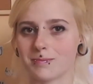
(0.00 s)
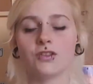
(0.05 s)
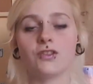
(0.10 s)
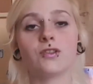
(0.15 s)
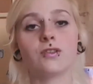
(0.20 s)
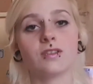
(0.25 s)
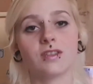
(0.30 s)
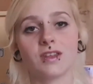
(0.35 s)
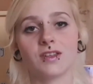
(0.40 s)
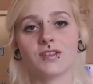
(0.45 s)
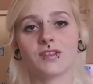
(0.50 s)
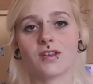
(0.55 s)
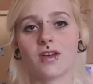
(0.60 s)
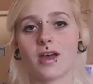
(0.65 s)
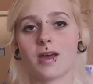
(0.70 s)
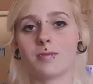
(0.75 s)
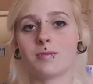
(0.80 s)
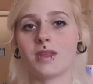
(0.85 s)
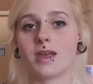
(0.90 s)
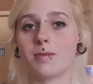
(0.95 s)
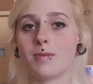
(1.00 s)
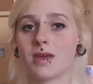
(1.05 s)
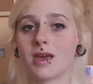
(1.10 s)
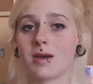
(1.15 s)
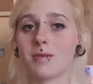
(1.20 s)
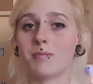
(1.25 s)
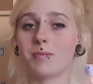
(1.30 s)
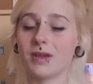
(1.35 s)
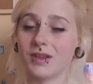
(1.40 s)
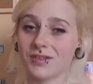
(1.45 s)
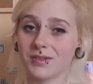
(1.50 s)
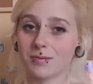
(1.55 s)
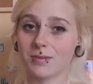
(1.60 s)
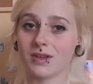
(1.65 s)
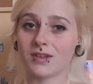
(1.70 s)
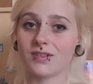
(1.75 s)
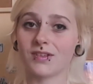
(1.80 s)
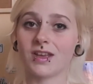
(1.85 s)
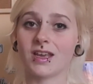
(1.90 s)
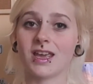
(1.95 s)
During this time, they become
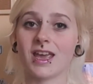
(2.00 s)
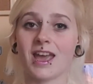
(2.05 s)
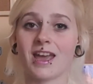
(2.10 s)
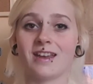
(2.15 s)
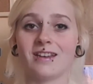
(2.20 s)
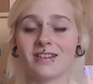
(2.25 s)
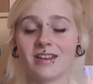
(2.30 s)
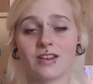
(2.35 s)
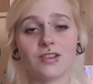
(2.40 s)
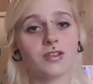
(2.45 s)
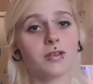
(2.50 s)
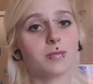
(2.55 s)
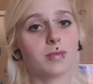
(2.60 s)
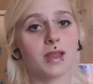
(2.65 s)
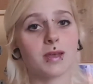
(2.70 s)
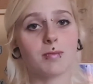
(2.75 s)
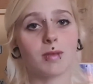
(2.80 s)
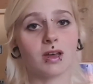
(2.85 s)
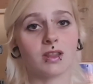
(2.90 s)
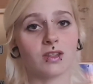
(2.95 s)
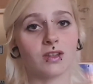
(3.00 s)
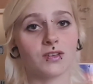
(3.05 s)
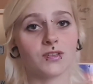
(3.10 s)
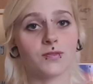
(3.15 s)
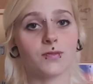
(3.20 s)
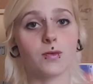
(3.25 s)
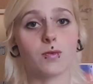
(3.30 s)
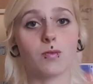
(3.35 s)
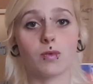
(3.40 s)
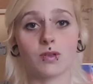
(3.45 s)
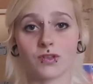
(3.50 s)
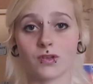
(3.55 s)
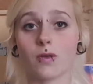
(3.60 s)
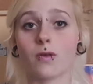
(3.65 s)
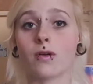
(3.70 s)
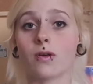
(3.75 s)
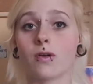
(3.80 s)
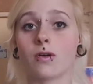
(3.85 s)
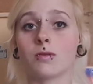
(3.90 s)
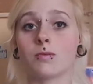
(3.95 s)
pessimistic and tend to blame others for what's
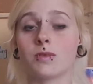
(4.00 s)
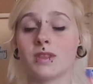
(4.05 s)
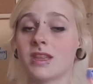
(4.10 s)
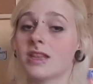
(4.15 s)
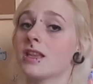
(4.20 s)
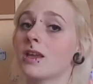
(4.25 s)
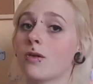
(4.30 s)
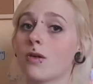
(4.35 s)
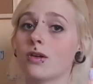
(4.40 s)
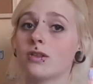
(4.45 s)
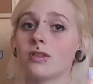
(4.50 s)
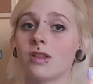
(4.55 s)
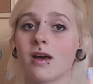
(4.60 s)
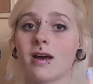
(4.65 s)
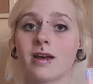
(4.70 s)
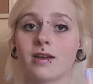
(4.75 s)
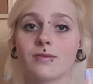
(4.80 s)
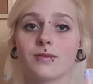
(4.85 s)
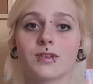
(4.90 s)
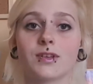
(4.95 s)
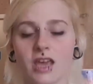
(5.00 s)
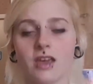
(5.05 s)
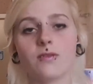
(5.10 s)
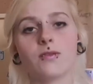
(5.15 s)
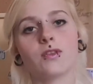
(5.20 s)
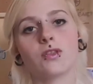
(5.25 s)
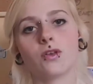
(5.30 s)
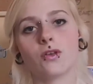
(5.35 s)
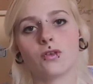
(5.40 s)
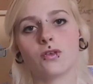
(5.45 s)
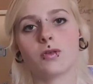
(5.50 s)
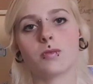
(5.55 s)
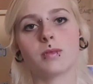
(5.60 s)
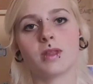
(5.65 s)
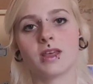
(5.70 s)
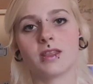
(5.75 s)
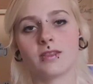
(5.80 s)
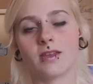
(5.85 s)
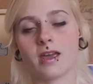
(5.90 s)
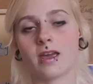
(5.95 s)
going on within their own lives. Even though
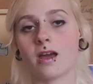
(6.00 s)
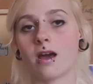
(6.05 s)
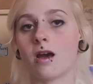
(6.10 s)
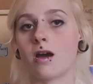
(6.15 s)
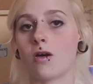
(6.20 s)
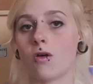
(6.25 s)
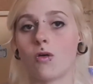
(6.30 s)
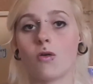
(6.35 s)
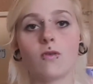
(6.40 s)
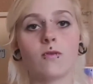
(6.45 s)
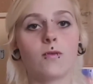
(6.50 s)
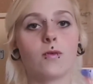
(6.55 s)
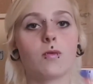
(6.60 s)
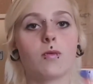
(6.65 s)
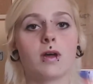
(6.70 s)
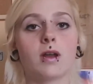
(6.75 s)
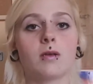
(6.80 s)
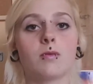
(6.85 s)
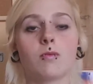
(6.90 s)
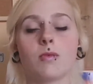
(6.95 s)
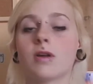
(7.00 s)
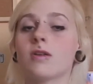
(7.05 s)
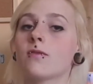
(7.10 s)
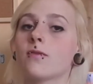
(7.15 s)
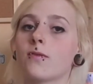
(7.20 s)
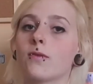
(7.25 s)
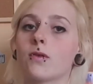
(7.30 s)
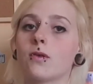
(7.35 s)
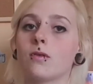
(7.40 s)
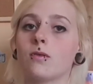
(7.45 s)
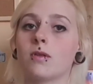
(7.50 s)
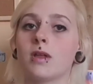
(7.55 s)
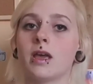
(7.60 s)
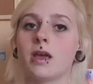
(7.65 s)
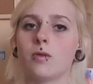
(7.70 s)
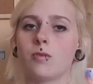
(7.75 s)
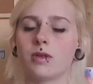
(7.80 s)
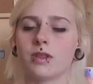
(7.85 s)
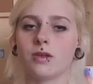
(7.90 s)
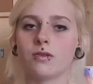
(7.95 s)
normally they are all for one, one for all,
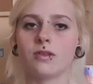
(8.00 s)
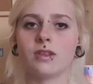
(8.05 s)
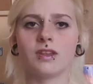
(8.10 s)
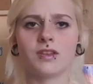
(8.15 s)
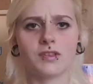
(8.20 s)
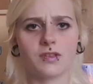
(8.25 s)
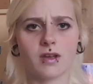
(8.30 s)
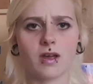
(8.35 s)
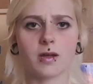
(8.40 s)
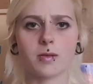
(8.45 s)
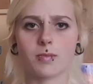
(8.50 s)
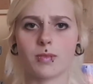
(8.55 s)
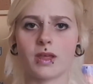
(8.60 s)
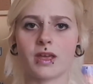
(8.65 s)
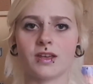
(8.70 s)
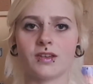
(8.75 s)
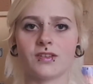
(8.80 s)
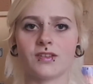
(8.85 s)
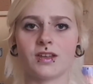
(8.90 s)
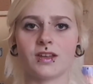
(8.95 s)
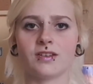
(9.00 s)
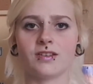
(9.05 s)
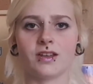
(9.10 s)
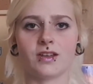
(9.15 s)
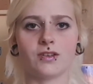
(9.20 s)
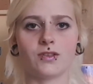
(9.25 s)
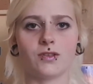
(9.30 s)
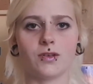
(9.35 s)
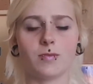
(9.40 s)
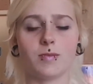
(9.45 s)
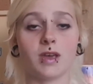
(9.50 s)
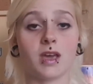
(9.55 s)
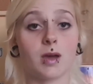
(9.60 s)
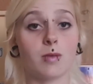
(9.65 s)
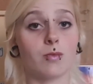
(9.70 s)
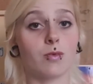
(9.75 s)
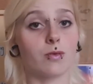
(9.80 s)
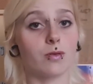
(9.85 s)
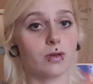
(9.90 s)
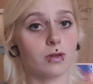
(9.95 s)
when they're in this dark place, they tend to
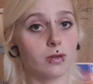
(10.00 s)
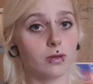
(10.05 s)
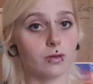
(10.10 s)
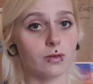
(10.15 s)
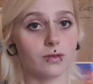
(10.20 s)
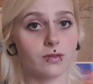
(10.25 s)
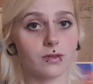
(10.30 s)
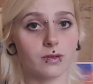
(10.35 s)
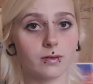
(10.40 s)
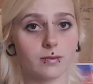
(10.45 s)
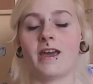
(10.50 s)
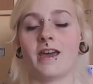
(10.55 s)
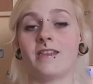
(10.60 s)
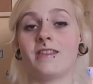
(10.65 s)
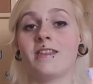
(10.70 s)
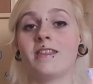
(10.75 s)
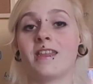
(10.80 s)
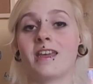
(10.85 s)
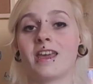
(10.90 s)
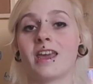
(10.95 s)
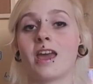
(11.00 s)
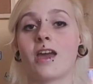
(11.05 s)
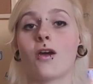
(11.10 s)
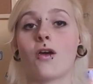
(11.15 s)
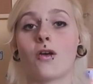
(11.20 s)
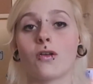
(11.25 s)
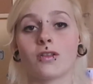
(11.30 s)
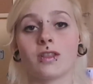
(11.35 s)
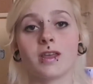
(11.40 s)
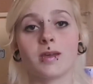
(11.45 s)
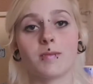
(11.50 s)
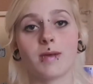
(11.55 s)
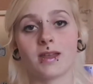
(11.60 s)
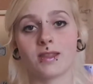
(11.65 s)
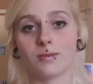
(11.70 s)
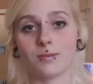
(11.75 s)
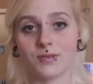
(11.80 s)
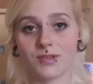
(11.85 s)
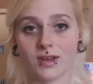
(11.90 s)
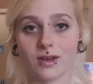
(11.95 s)
become a recluse, and then they care only
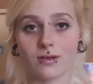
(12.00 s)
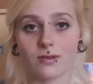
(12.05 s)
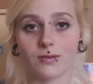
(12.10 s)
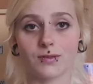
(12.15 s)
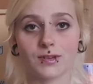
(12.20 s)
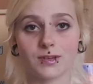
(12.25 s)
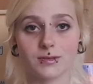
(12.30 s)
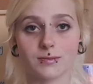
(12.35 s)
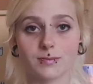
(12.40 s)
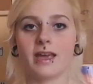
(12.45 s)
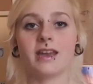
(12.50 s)
about themselves.